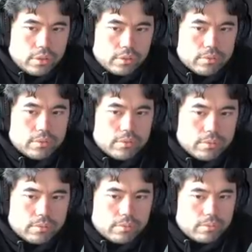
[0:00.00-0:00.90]

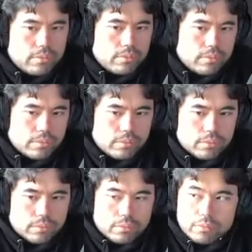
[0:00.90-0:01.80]

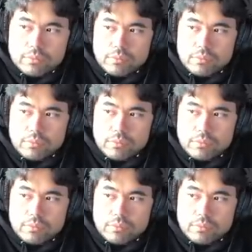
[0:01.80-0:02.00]
(silence)